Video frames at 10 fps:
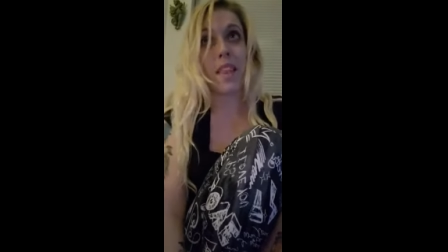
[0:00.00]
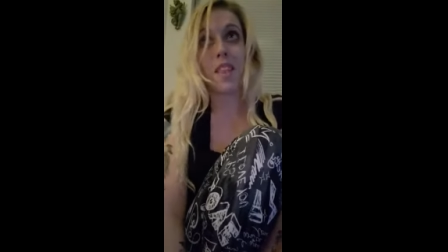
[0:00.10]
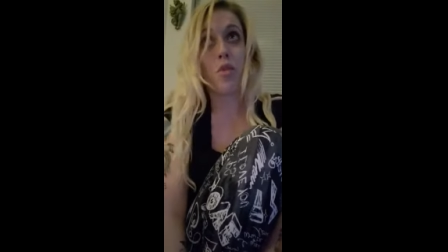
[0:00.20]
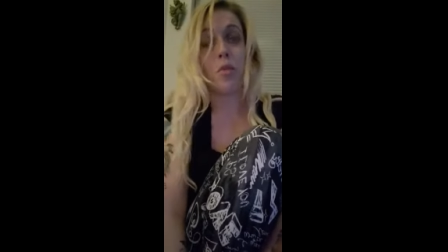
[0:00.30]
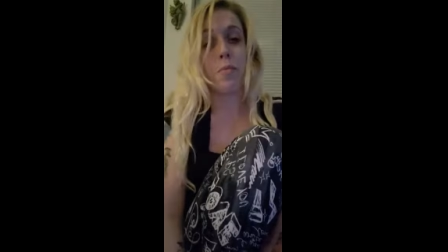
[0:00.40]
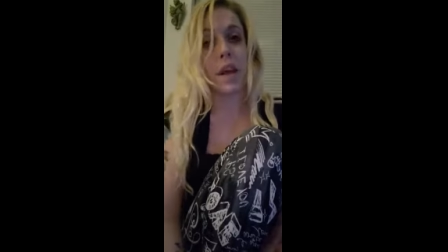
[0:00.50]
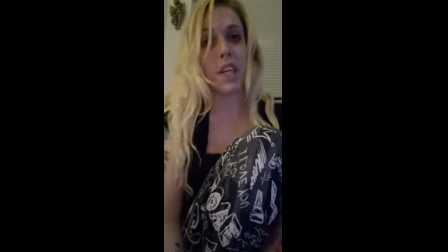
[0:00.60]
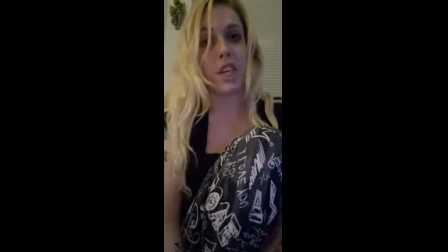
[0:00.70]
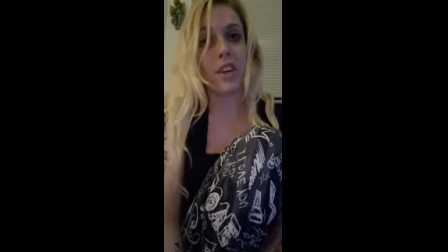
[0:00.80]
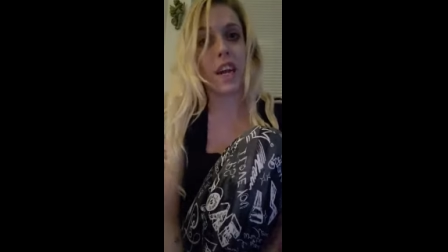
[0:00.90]
This was my
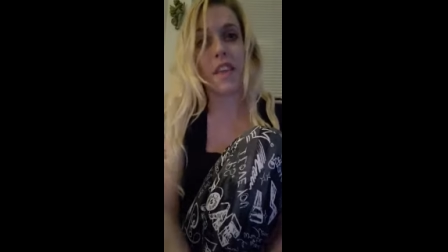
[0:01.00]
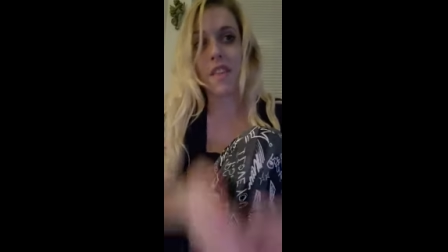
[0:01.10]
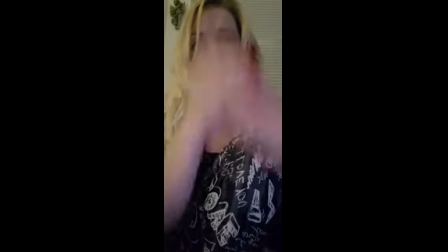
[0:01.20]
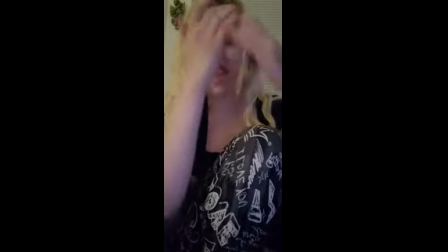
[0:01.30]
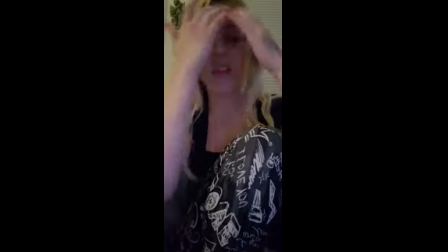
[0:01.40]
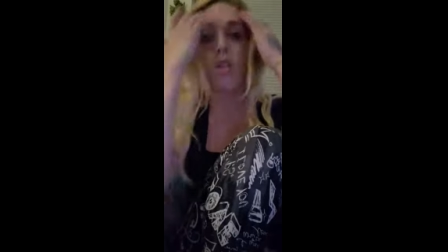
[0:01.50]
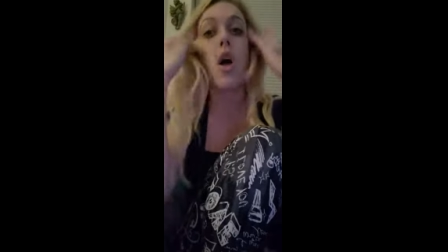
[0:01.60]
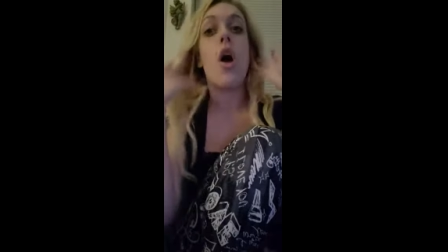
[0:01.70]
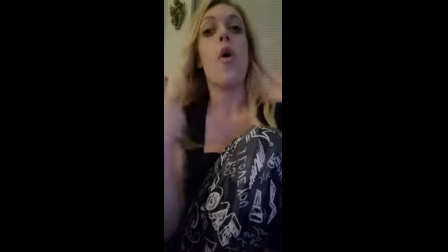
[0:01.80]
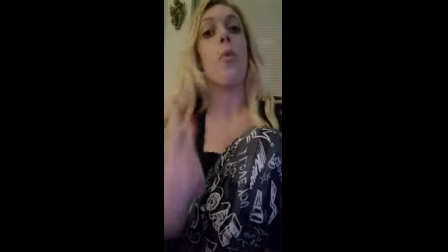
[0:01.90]
journey. This is
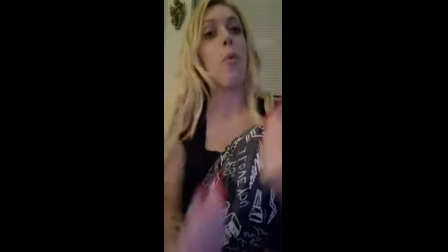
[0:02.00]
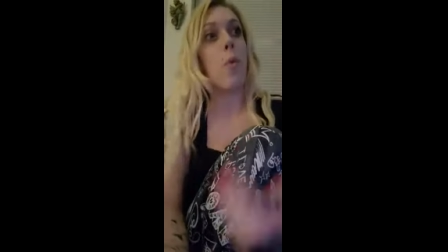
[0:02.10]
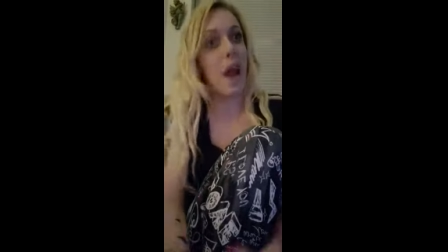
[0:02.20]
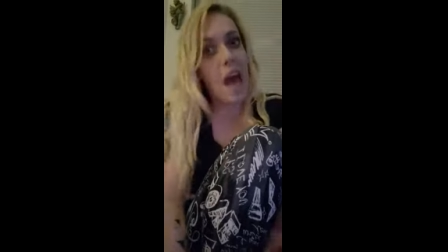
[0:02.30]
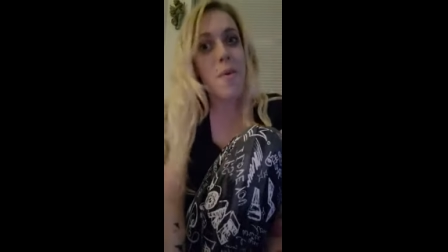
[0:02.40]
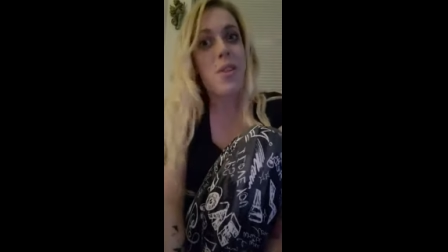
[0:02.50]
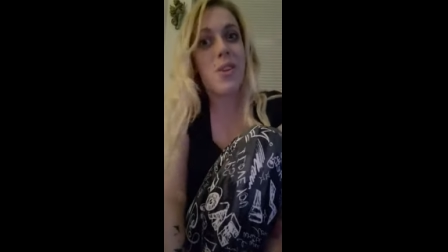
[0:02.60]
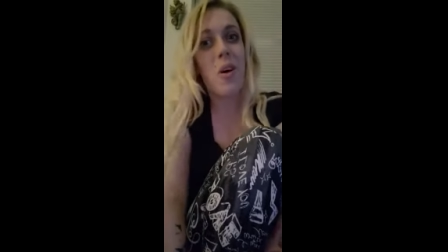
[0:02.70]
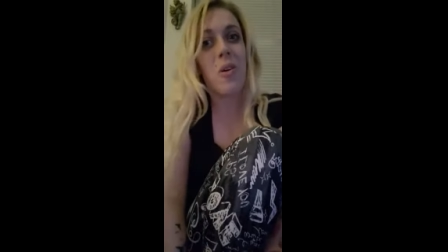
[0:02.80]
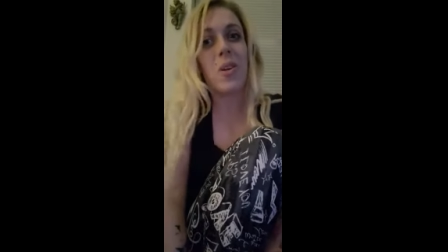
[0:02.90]
what I was
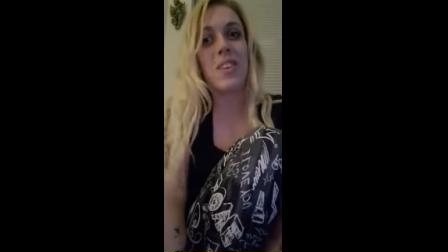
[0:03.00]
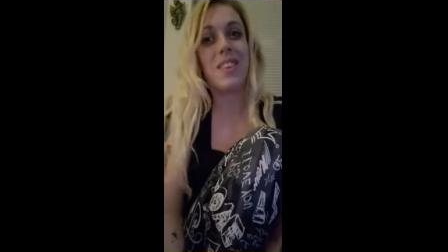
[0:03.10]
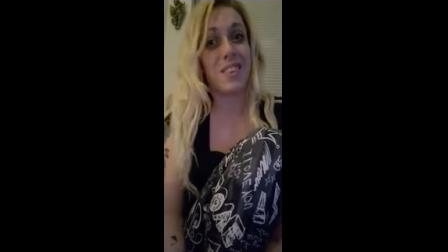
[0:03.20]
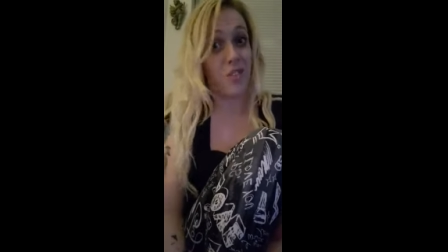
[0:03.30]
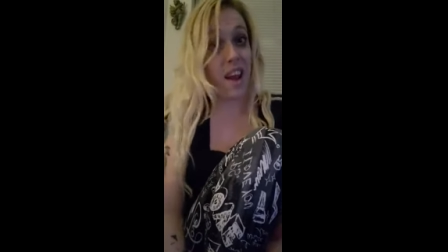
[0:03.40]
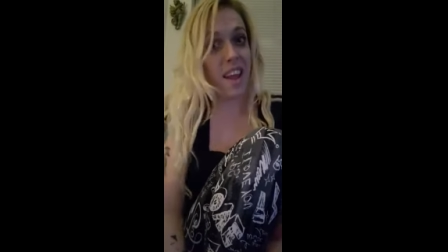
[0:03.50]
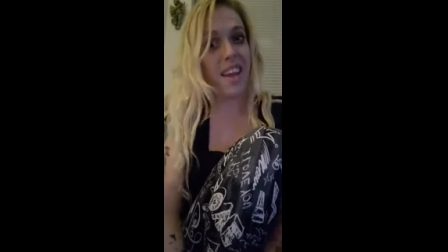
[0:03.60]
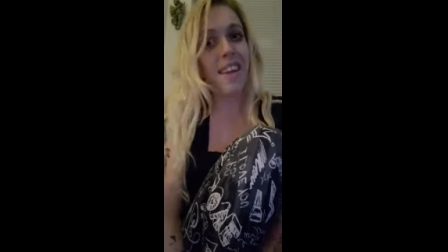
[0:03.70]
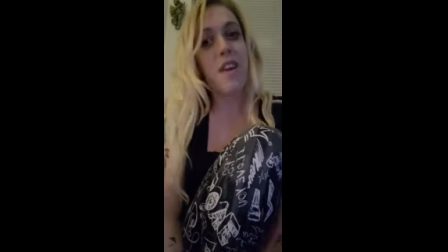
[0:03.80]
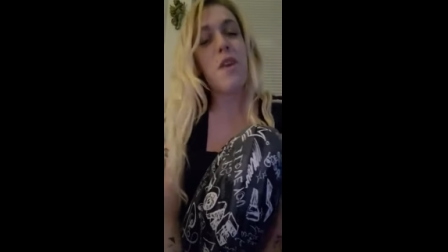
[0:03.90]
told, right?